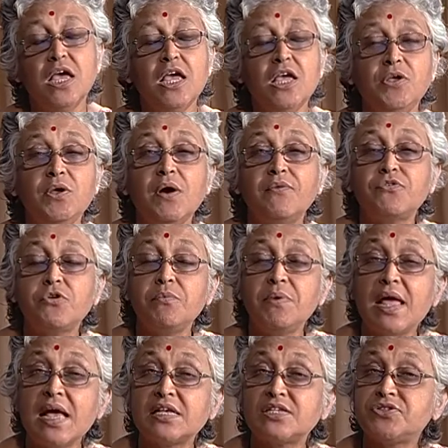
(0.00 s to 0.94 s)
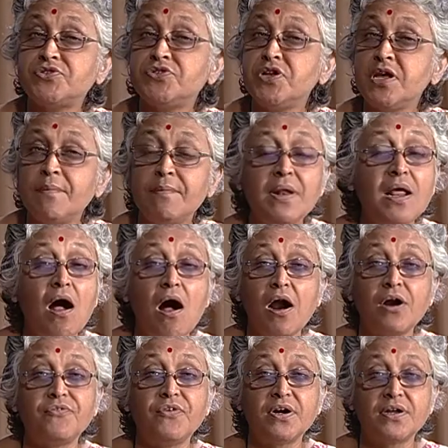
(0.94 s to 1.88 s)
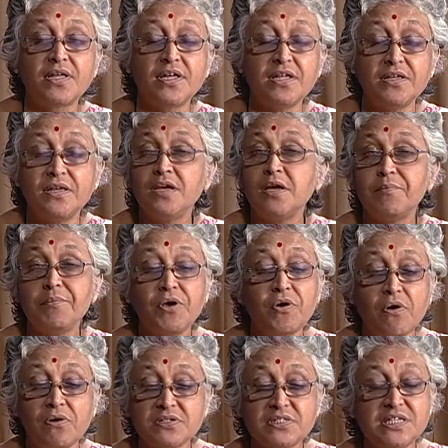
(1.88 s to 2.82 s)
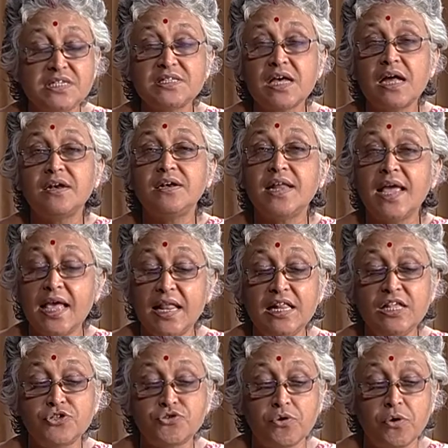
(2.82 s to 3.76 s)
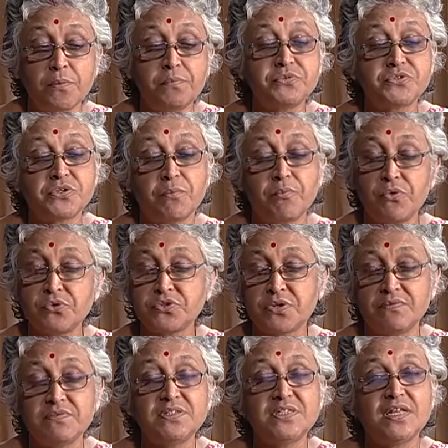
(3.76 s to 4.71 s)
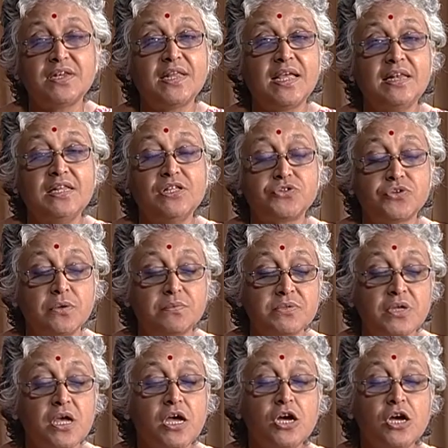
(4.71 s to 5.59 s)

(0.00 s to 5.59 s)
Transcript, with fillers: you have to be extremely hardworking because these are daily soaps, most of these are daily soaps.